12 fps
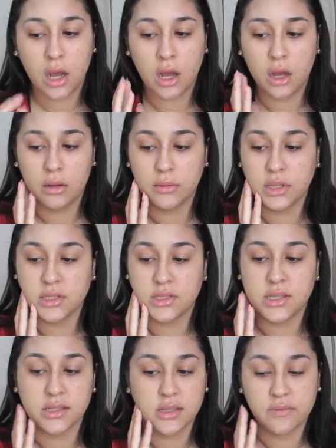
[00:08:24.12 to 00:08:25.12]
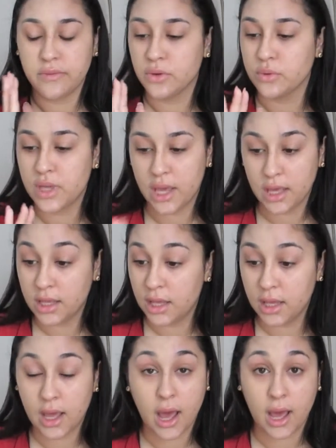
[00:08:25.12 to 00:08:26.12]
It doesn't feel
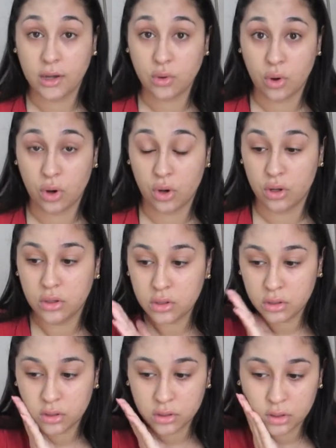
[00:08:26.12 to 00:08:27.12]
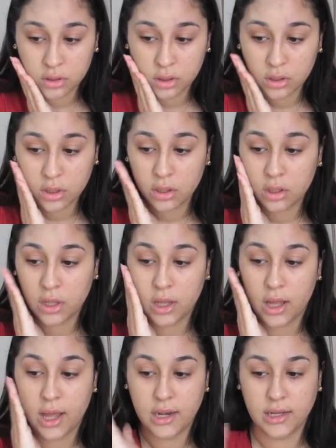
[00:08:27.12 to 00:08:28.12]
cakey at all,
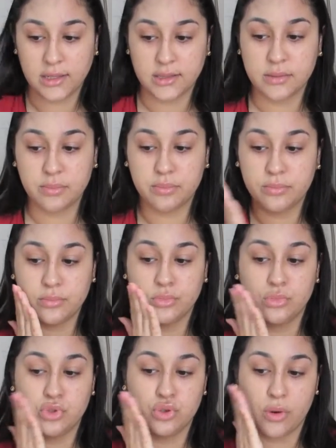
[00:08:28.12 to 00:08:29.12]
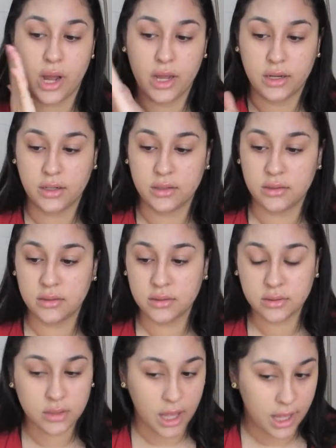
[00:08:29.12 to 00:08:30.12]
and it's dried,
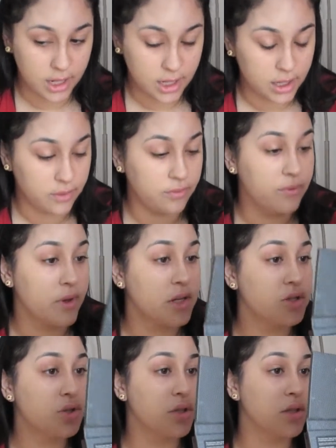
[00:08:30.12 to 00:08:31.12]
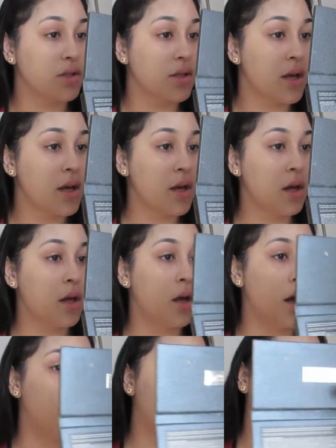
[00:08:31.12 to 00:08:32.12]
and it finishes,
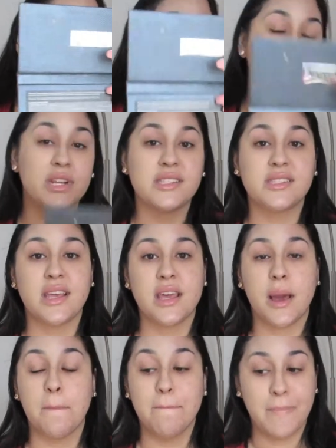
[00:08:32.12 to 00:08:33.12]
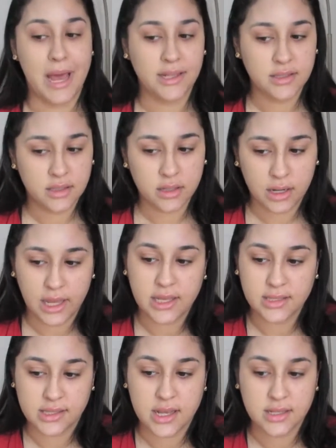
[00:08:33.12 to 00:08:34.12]
I wouldn't say a matte, like
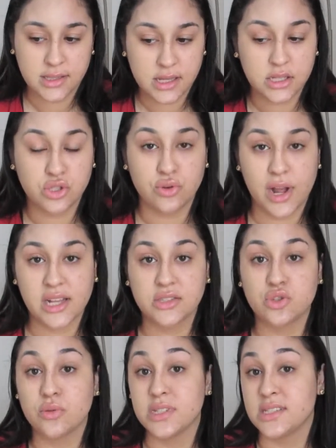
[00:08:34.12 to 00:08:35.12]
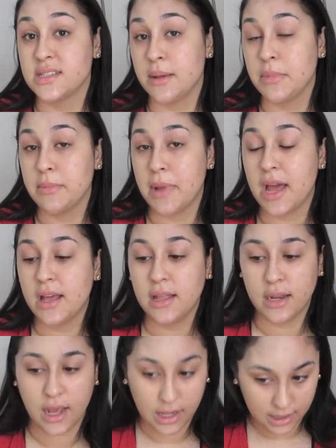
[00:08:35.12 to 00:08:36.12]
it says, it dries to a semi-matte,
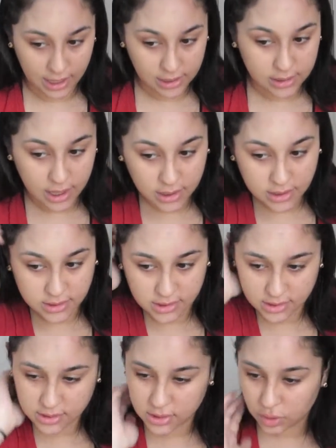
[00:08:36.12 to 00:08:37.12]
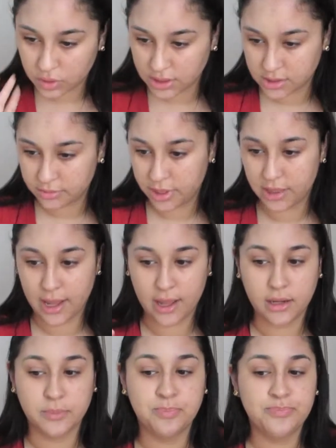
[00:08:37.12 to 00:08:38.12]
and I like that because it still gives me that